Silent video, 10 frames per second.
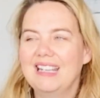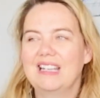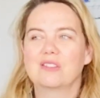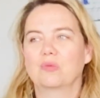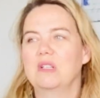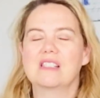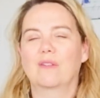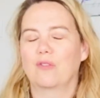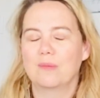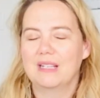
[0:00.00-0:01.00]
is
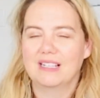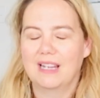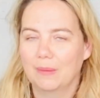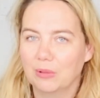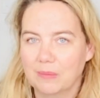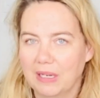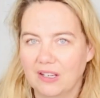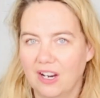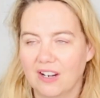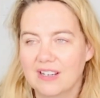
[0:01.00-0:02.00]
reason for me to not bring my
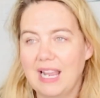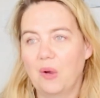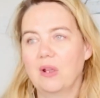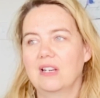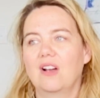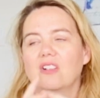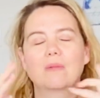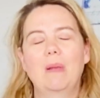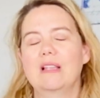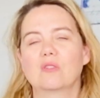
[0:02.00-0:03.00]
car. Now, it all
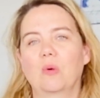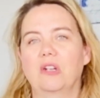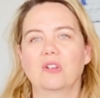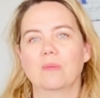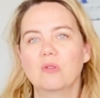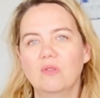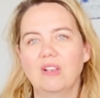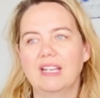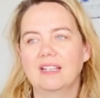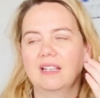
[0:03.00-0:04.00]
depends where you're
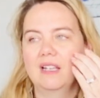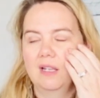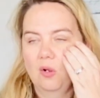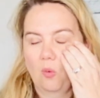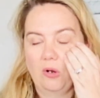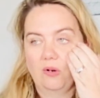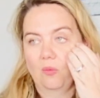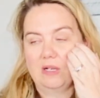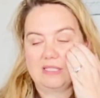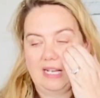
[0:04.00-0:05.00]
moving, where,
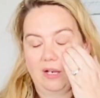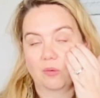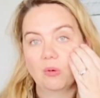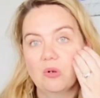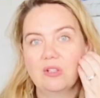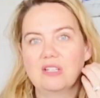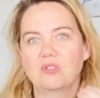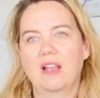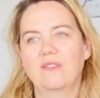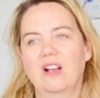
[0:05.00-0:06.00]
what side of the road they
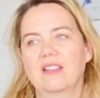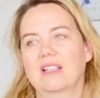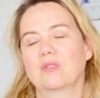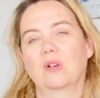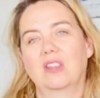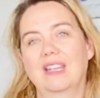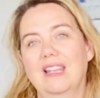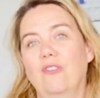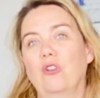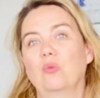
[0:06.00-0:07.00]
drive on, that sort of thing.
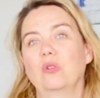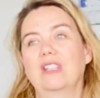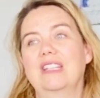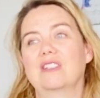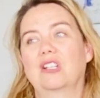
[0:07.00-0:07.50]
If you're really into